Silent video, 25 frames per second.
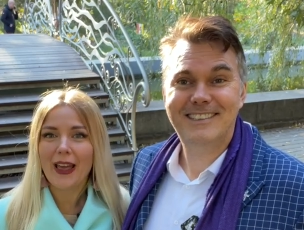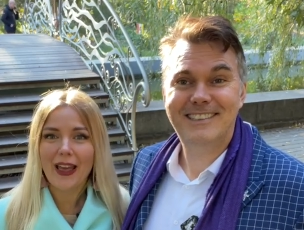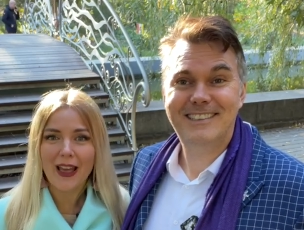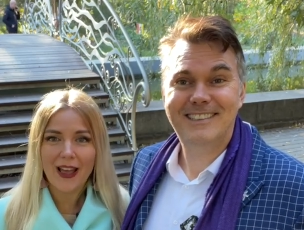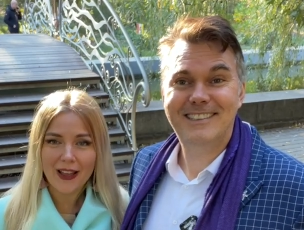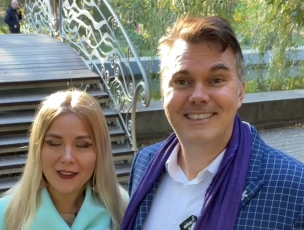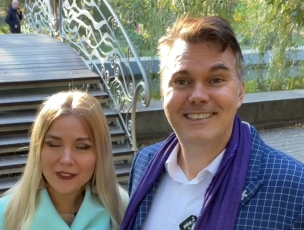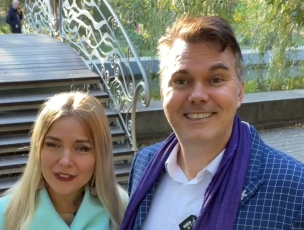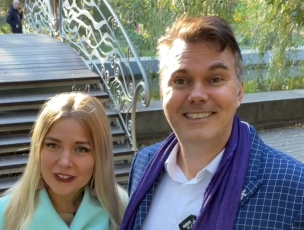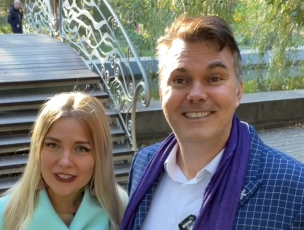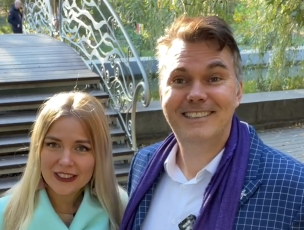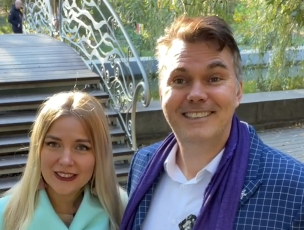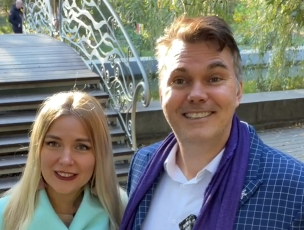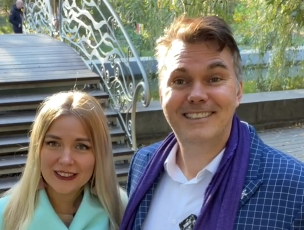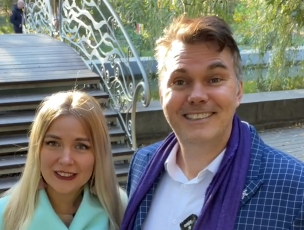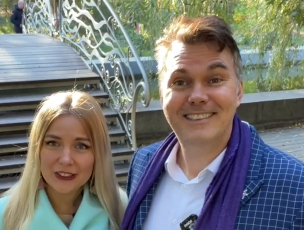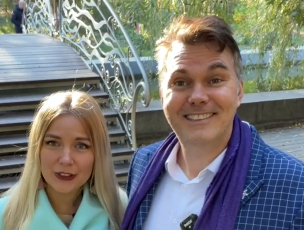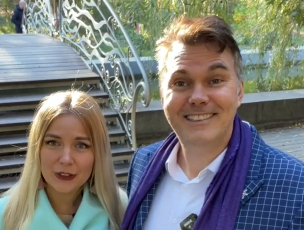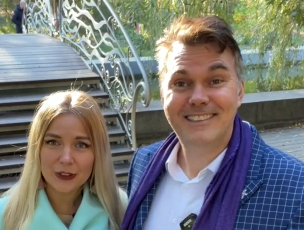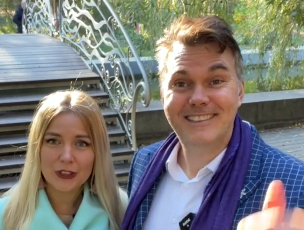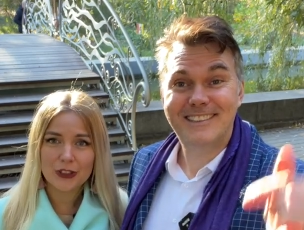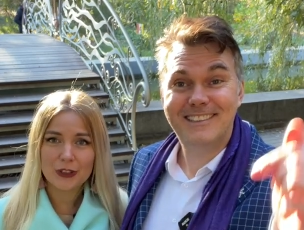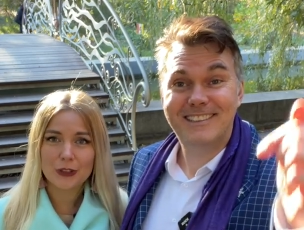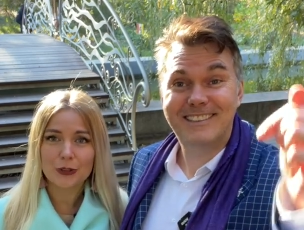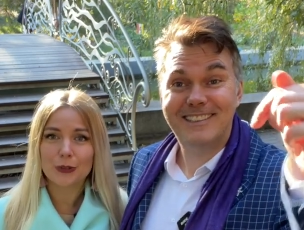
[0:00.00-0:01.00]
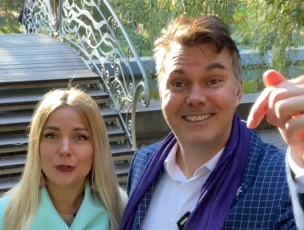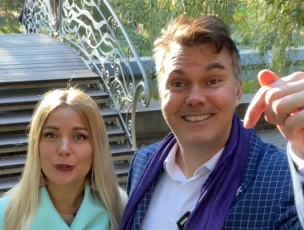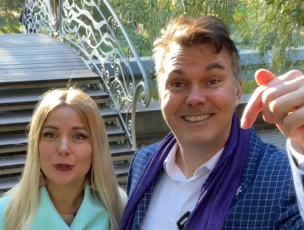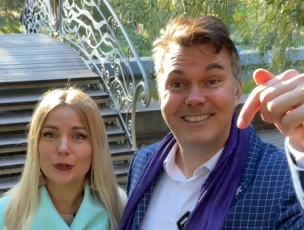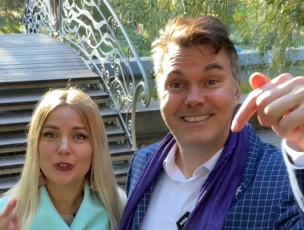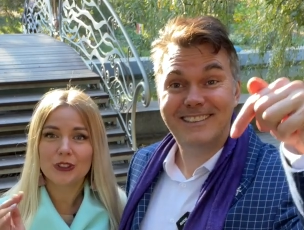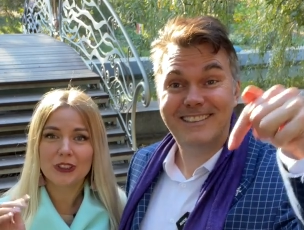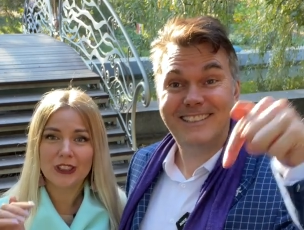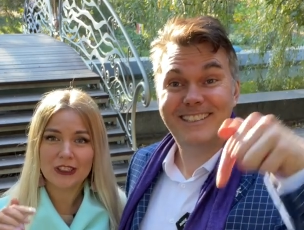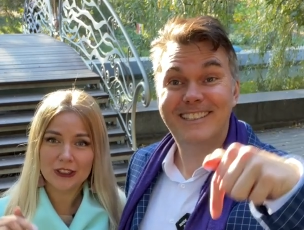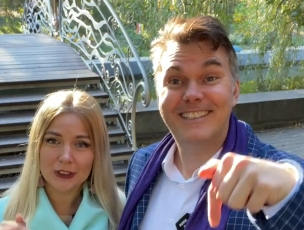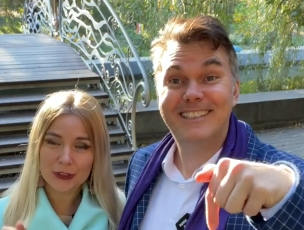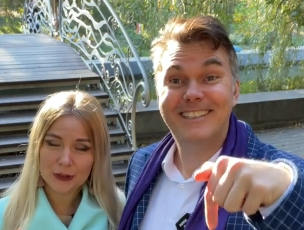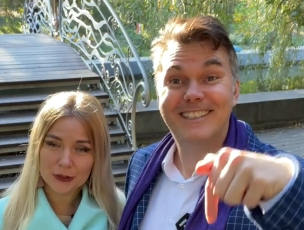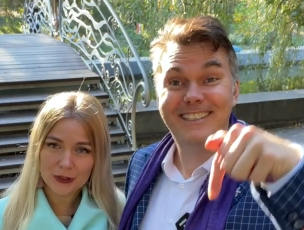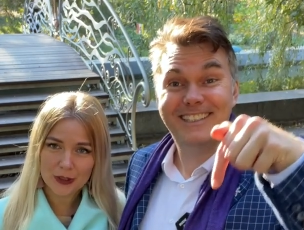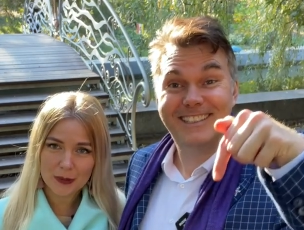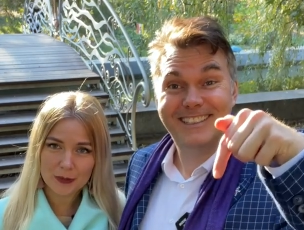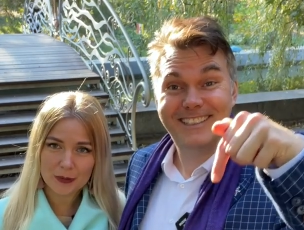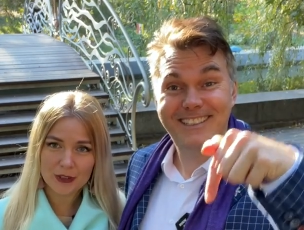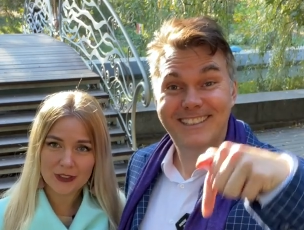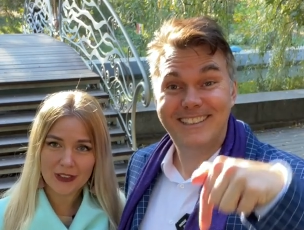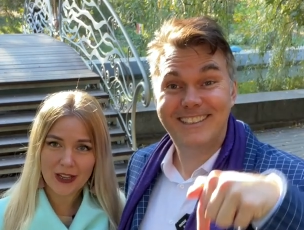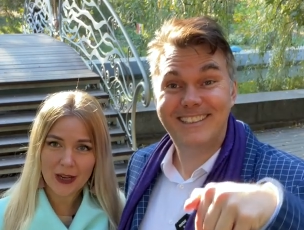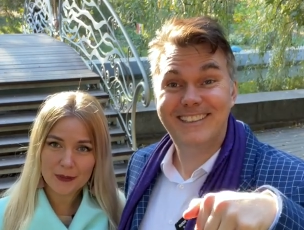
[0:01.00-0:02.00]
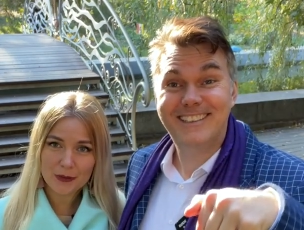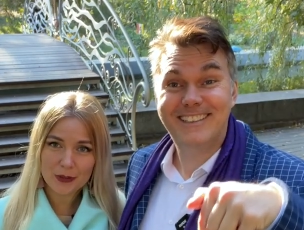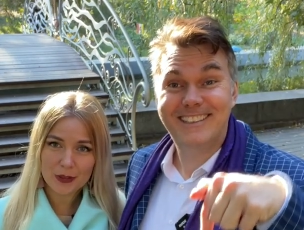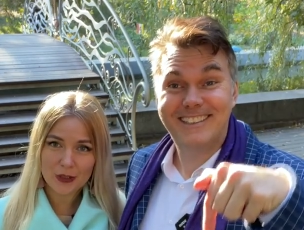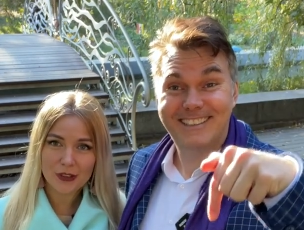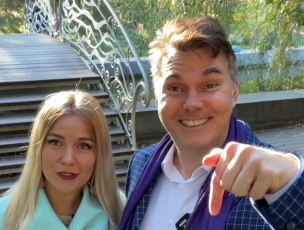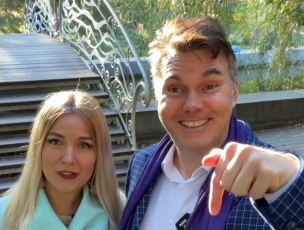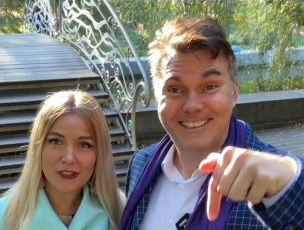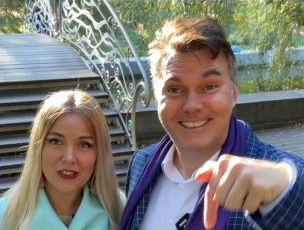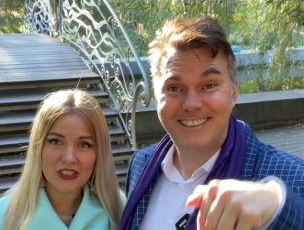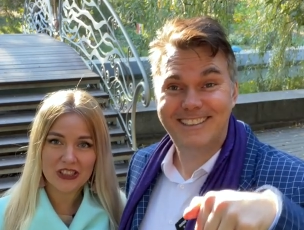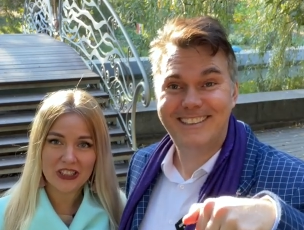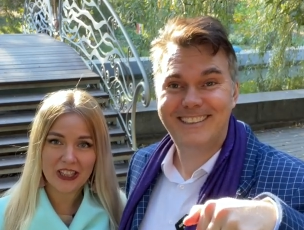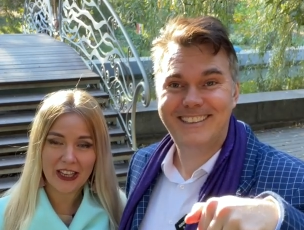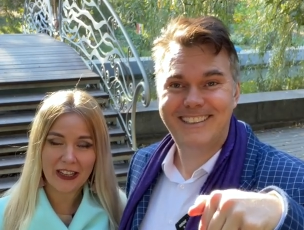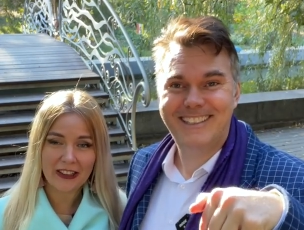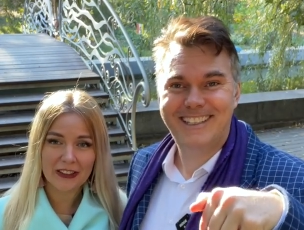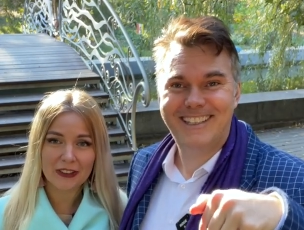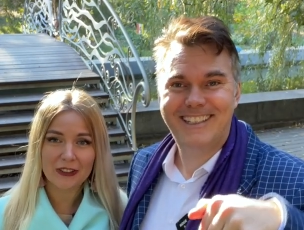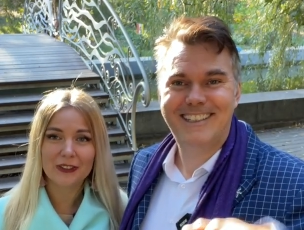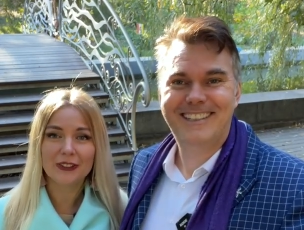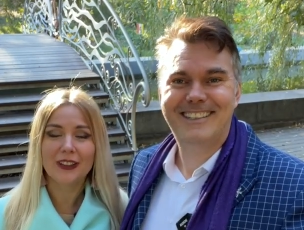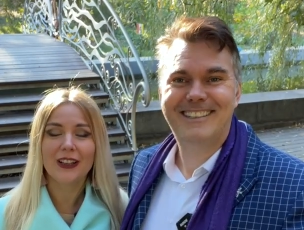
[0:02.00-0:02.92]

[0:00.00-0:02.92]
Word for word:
Speaker 1: Everything that you need to do just to subscribe to our channel,